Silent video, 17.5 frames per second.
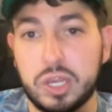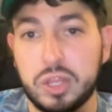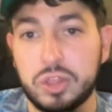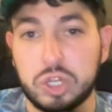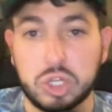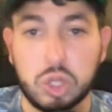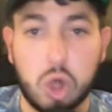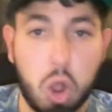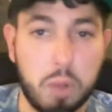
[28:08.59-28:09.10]
The
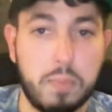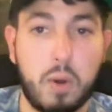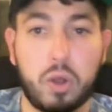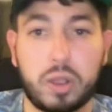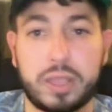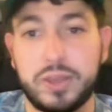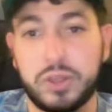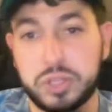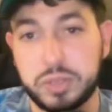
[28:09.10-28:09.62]
long ball
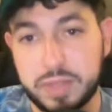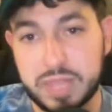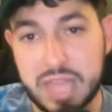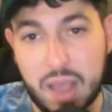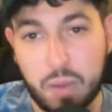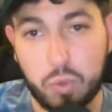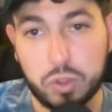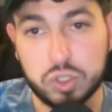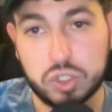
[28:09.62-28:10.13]
killed him in
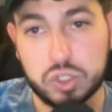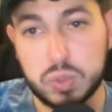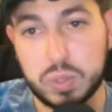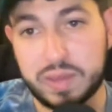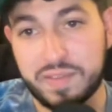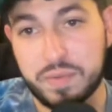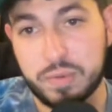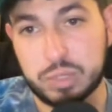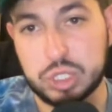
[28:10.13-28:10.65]
that one, too. He
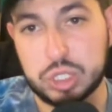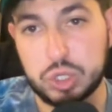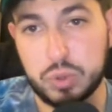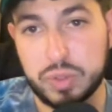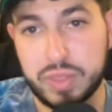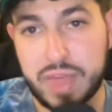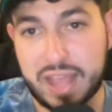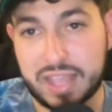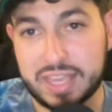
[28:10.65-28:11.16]
gave up 2 in
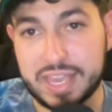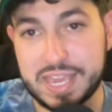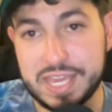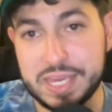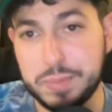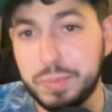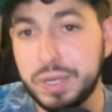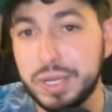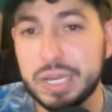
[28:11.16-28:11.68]
that
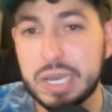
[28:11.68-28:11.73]
game.